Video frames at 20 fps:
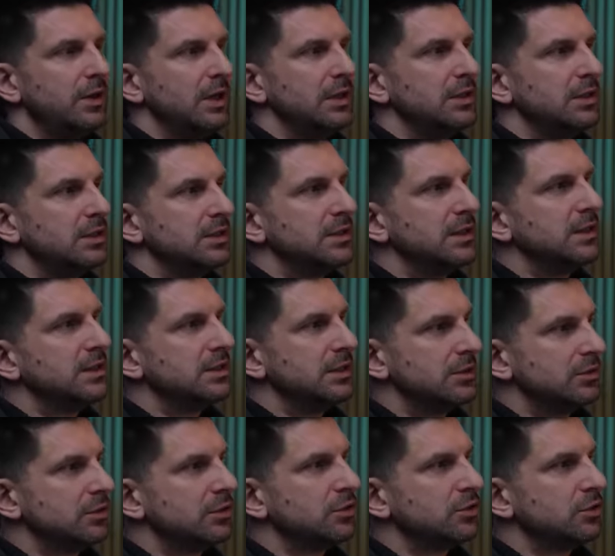Now I will
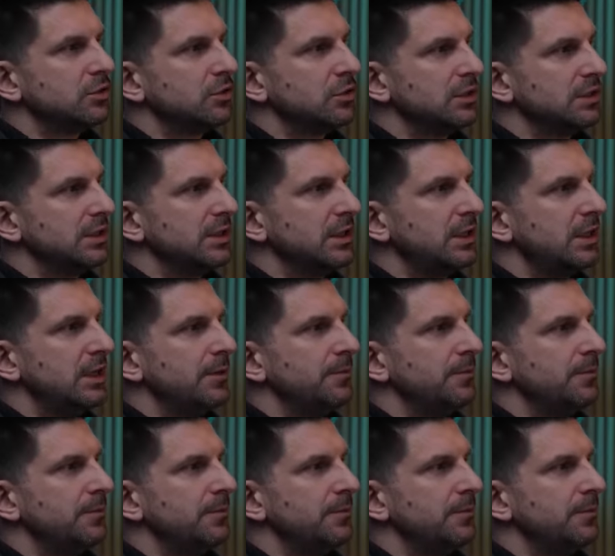explain what this is.